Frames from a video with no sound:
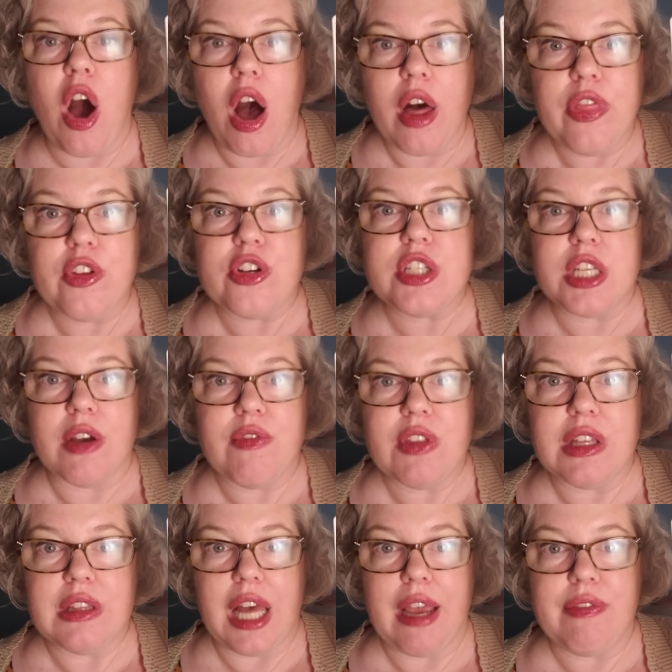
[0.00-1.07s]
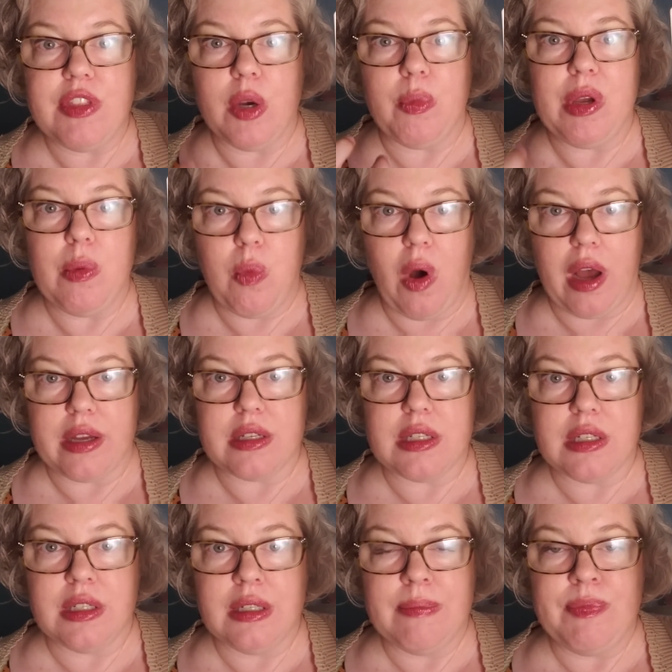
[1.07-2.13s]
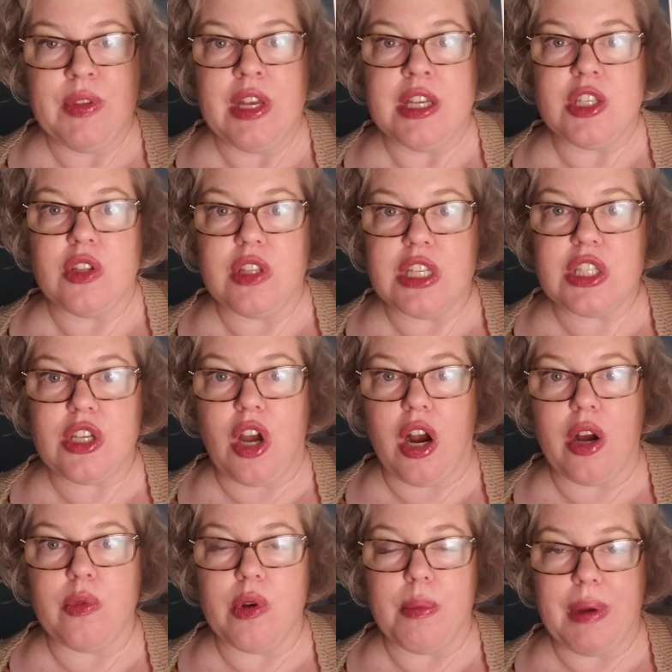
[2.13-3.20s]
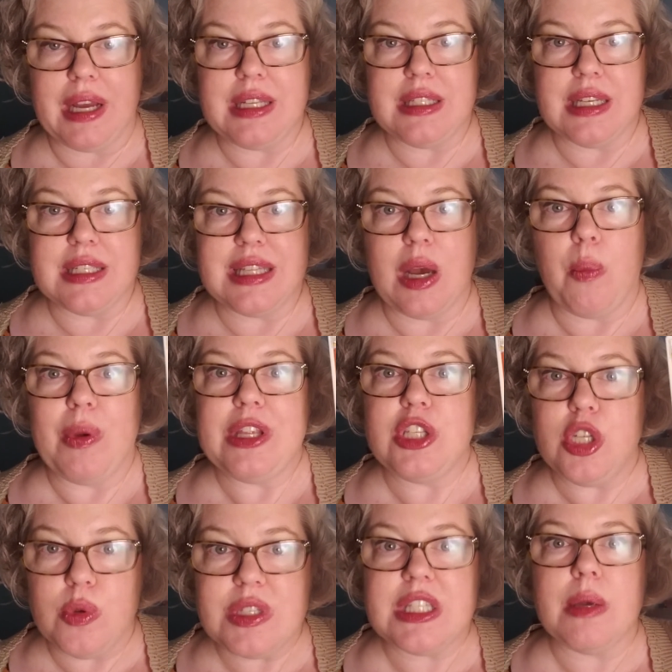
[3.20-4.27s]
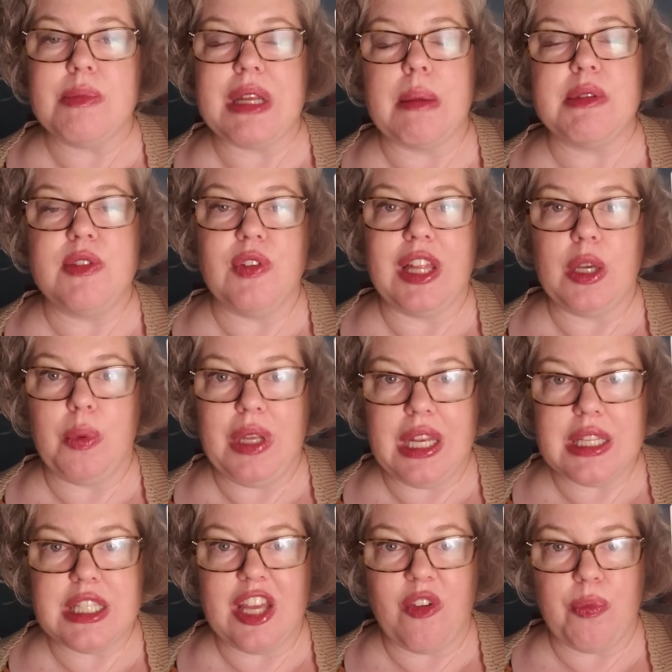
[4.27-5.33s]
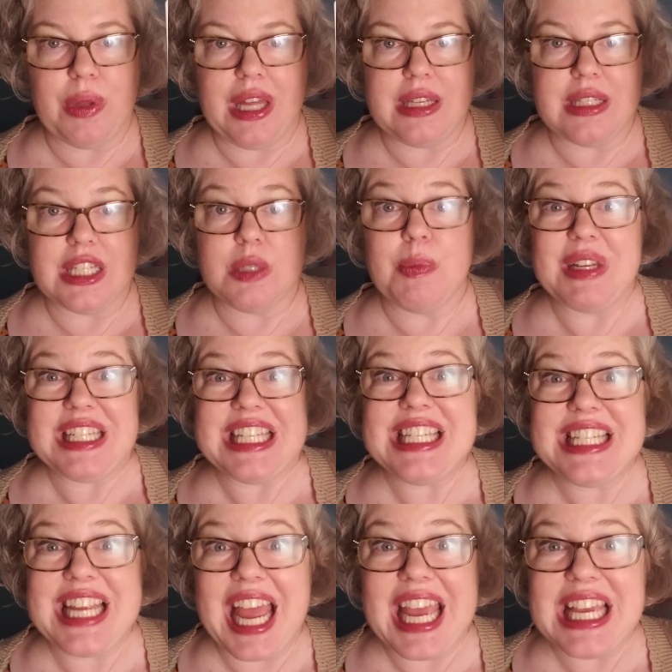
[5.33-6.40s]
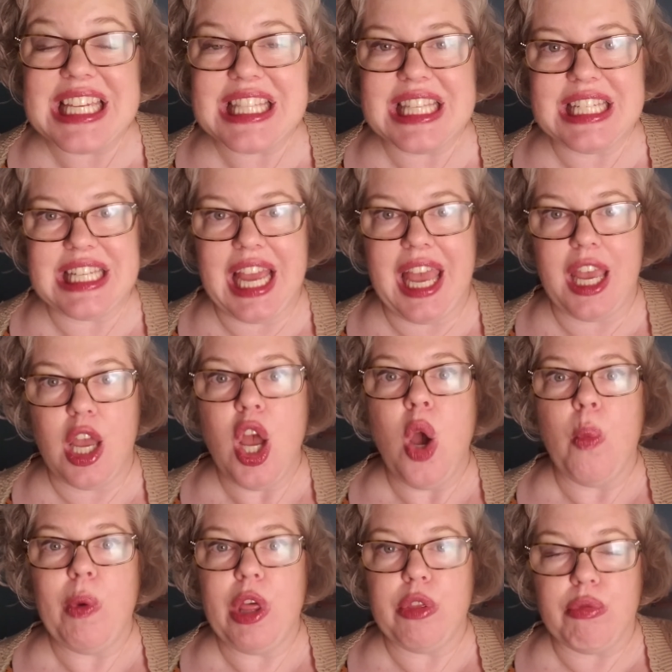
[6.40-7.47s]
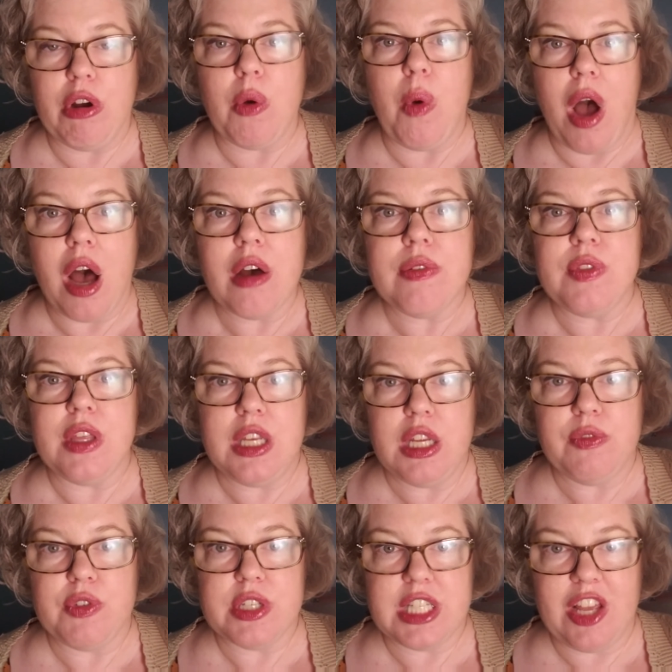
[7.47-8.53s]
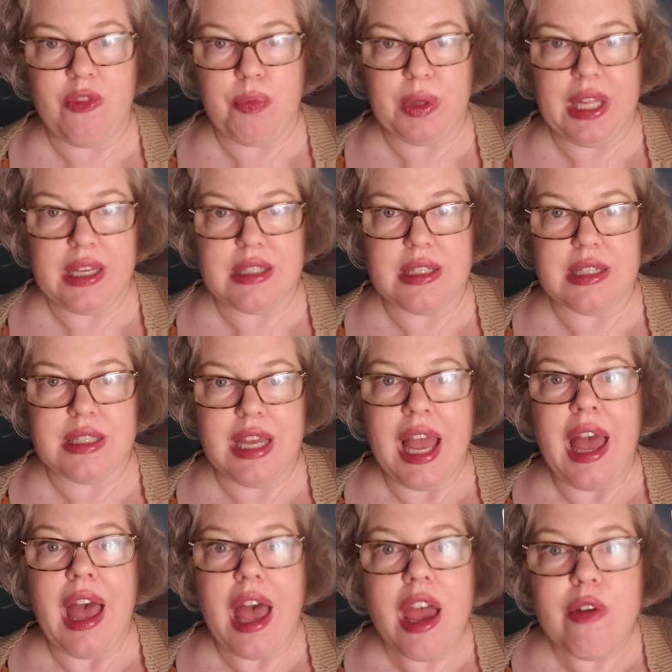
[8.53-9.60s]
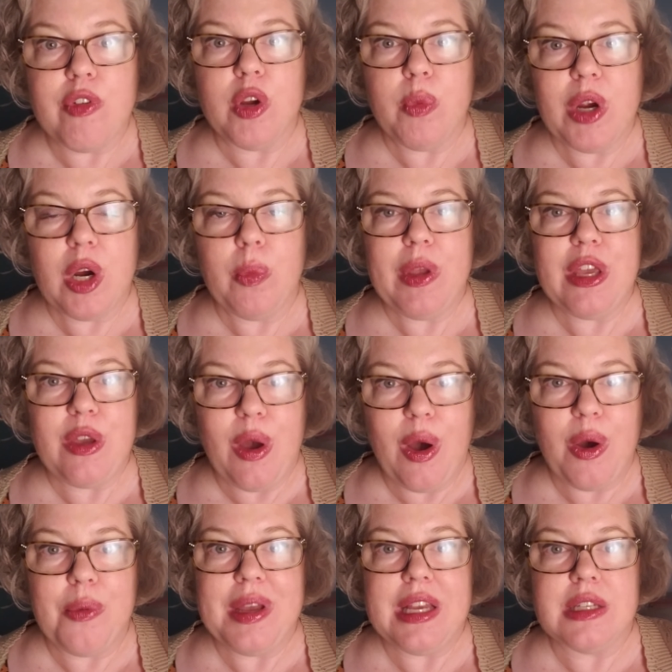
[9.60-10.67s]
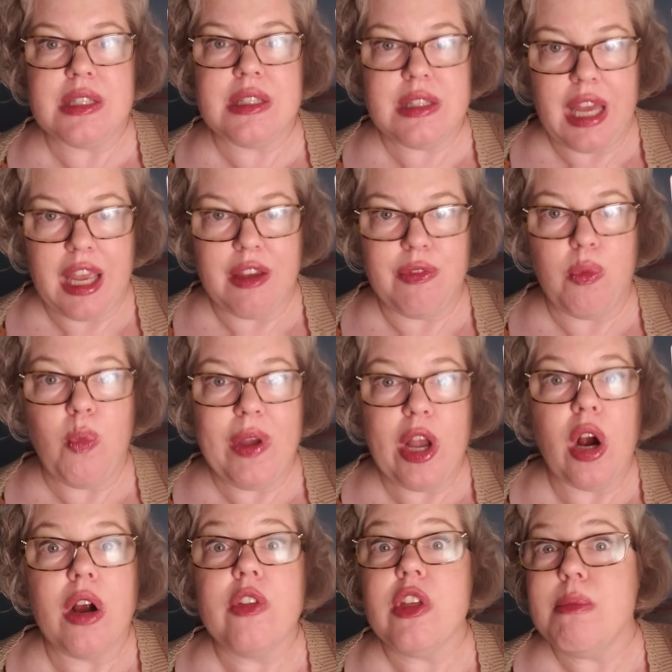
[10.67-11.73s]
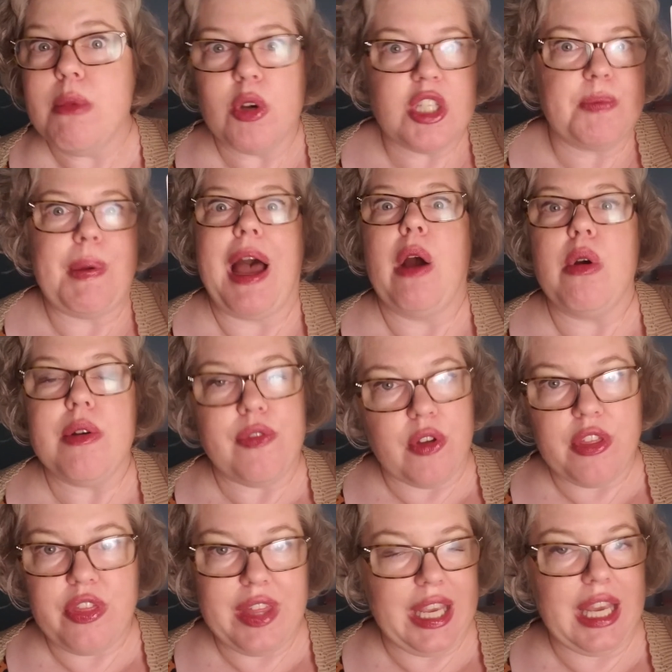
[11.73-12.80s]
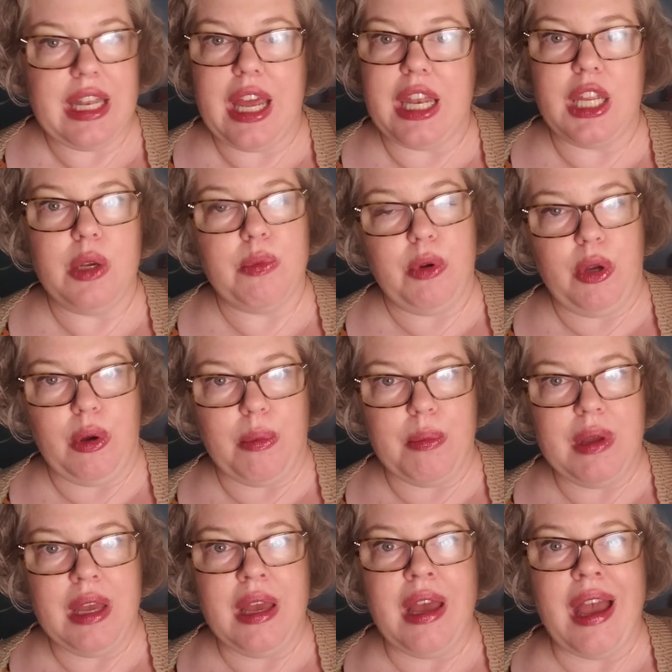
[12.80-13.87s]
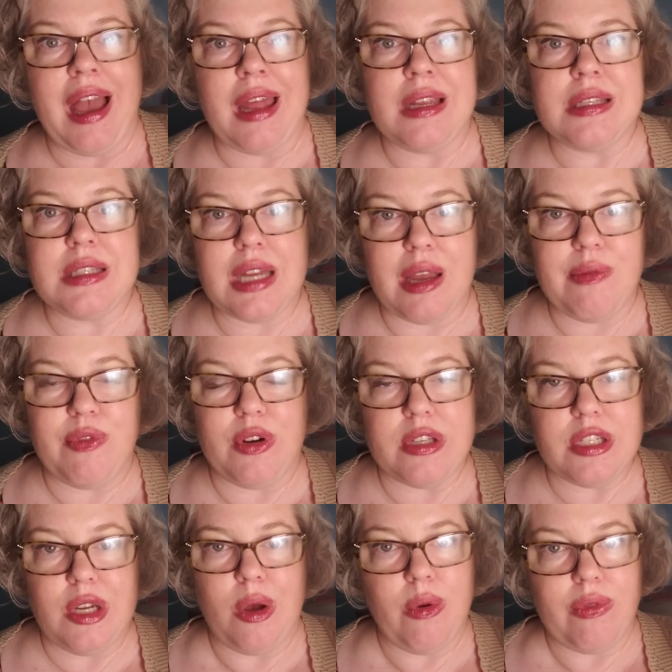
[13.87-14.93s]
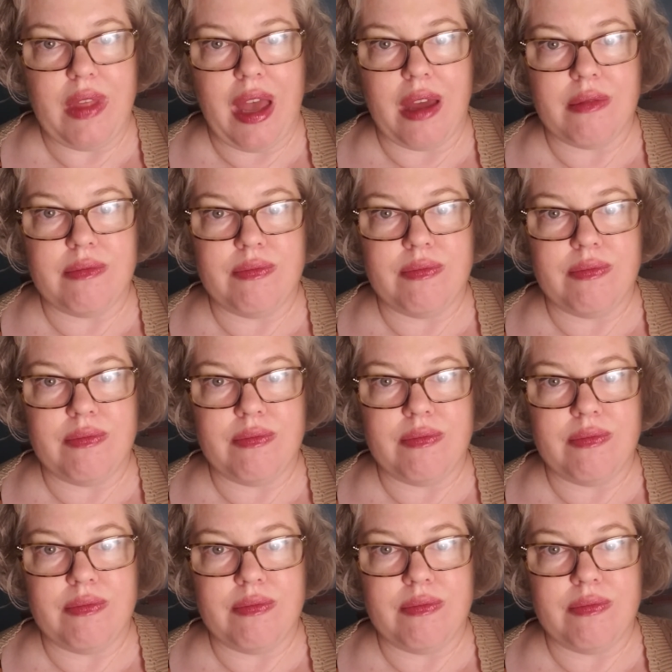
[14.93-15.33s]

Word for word: authors of the life that we want so this card reminds us that we do sometimes feel like we need safe places, but today is the day we throw off the need for safe places. Everywhere we go is safe. We are the most powerful thing in any room, and it's time for us to own that.